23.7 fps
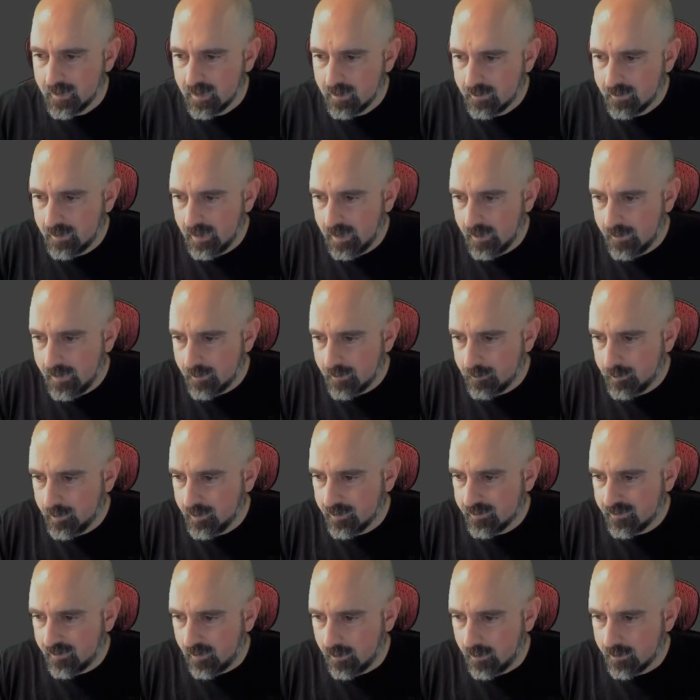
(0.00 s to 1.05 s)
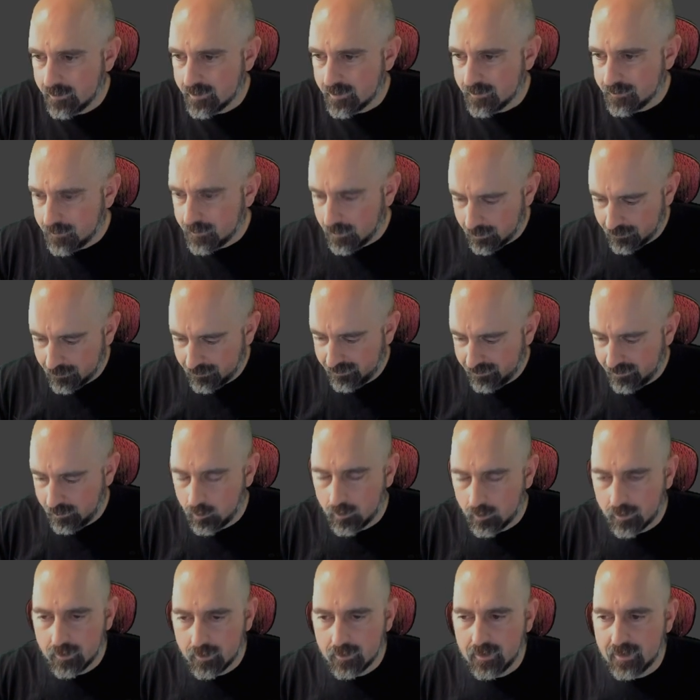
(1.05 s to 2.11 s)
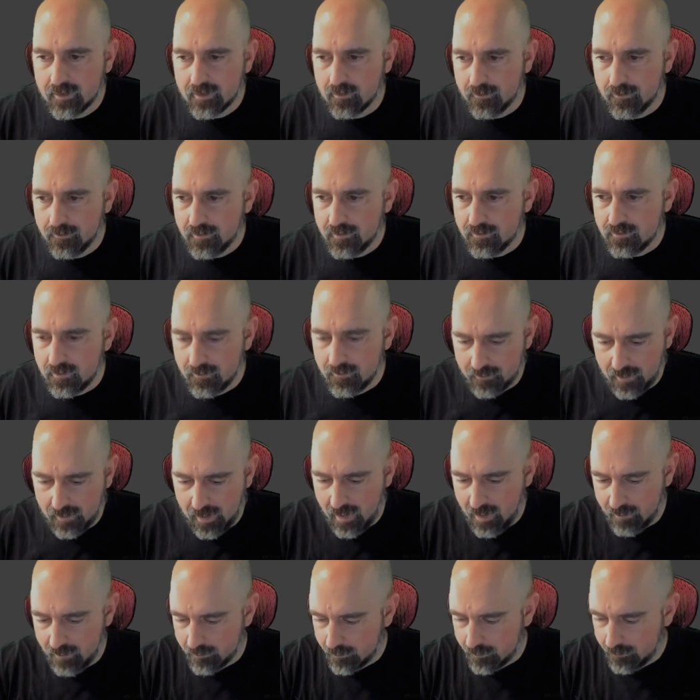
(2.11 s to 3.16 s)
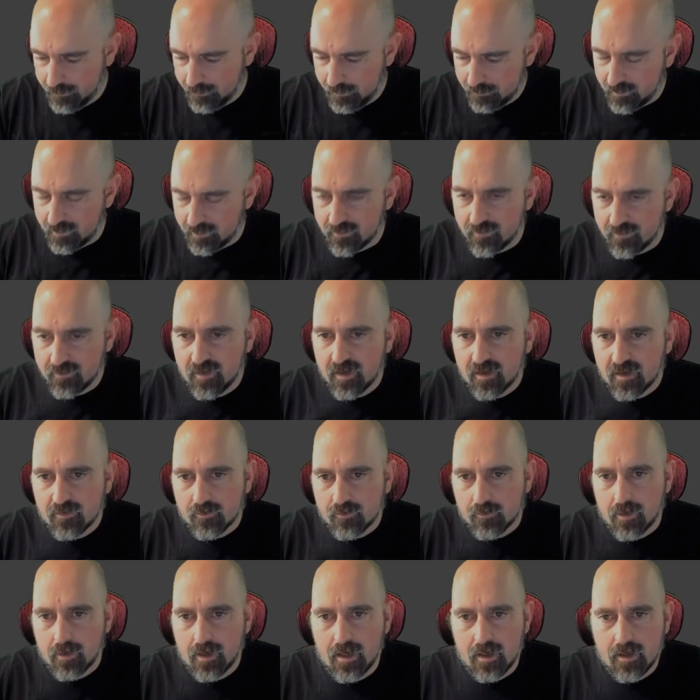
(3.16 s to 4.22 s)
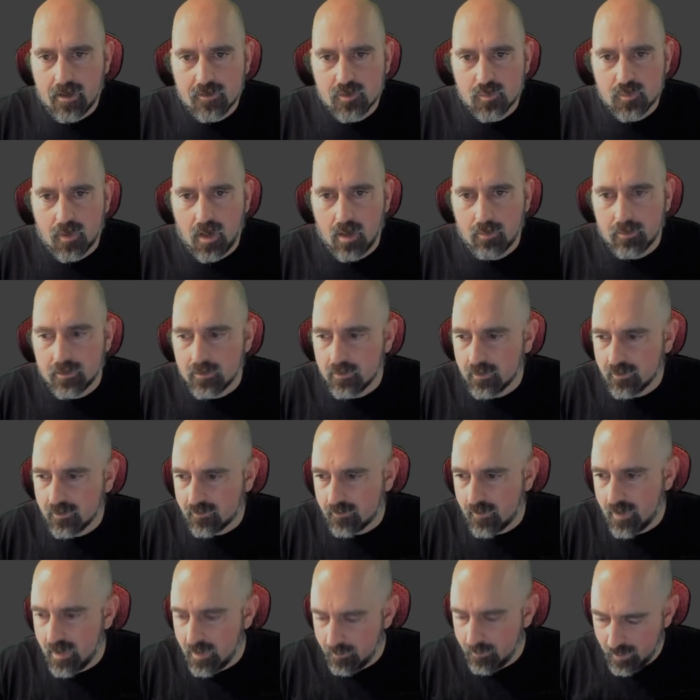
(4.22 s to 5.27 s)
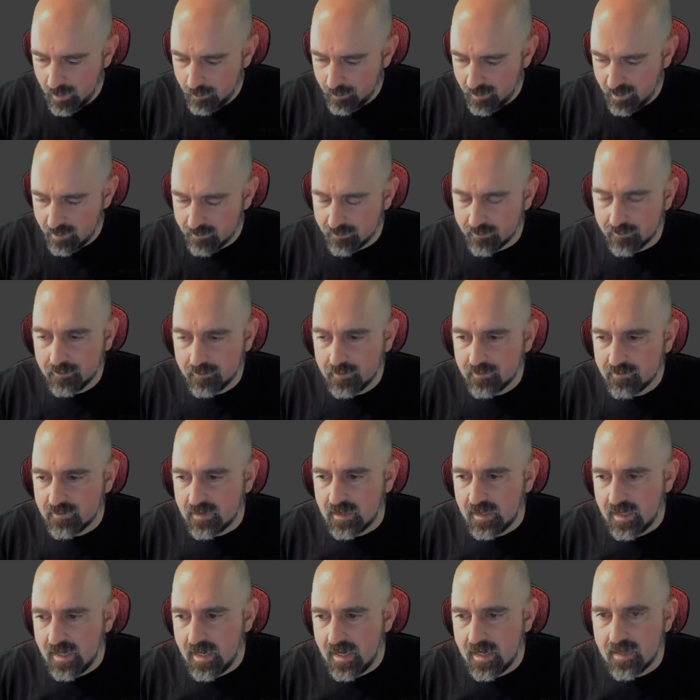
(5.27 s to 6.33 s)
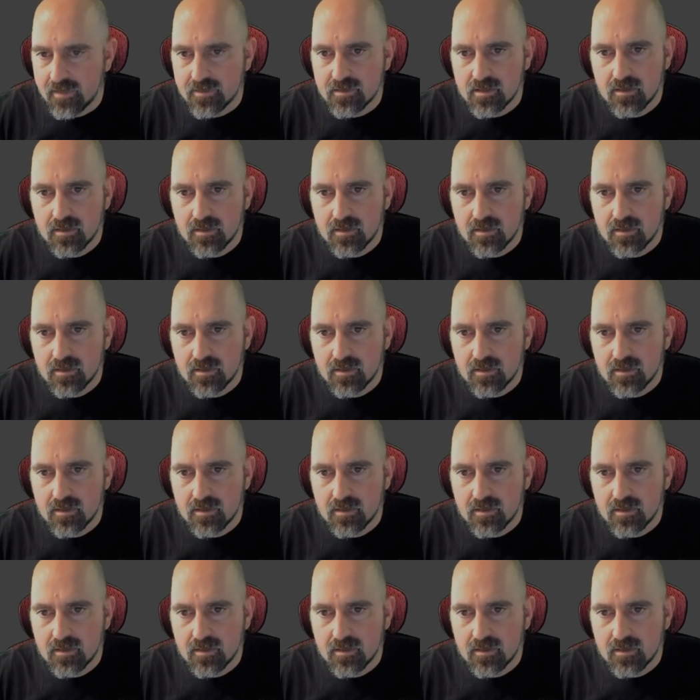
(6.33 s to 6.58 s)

Now that puts our default somewhere in like the 55 or 56 range. Probably looks right. Maybe even 58.